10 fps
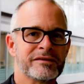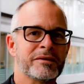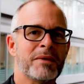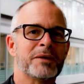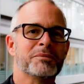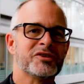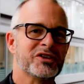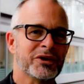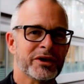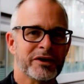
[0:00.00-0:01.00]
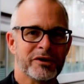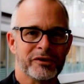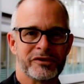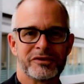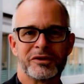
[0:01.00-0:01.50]
to make
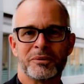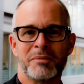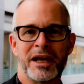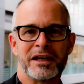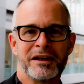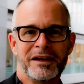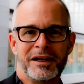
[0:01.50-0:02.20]
materials, to make